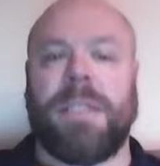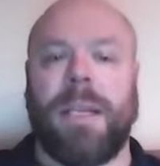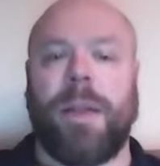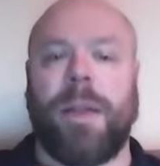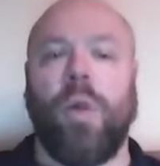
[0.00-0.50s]

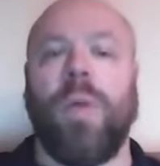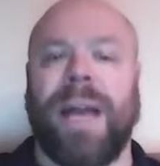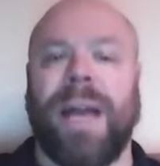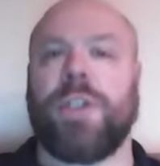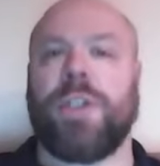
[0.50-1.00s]
to low
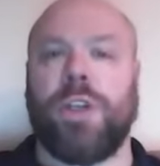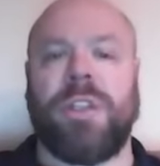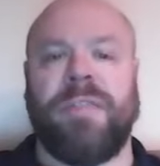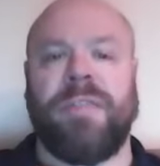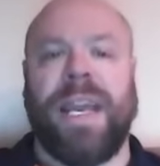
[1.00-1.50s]

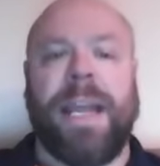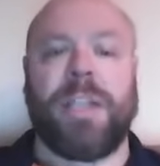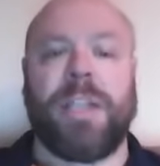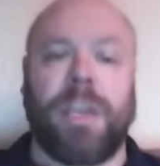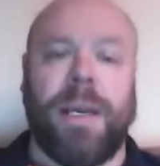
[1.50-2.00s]
latitudes of
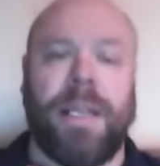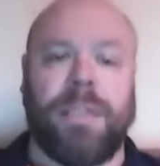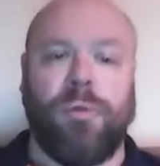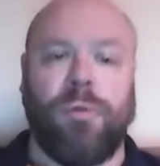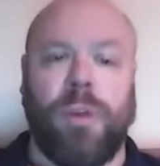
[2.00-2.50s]
Asia
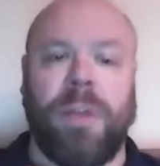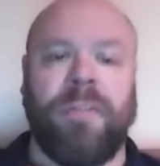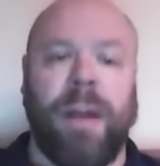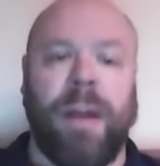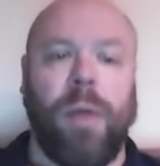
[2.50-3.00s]
is running
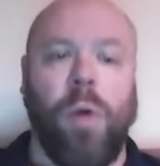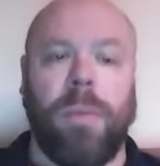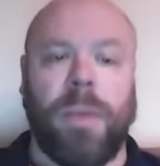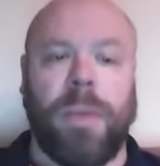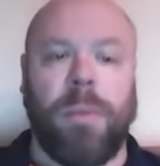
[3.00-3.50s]
very
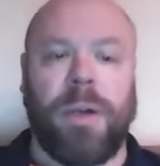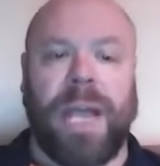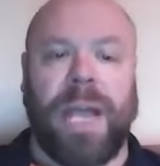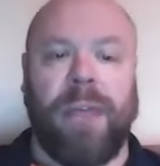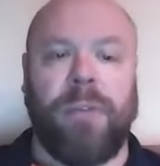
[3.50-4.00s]
warm compared
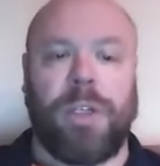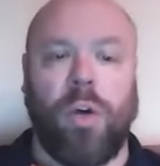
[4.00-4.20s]
to average.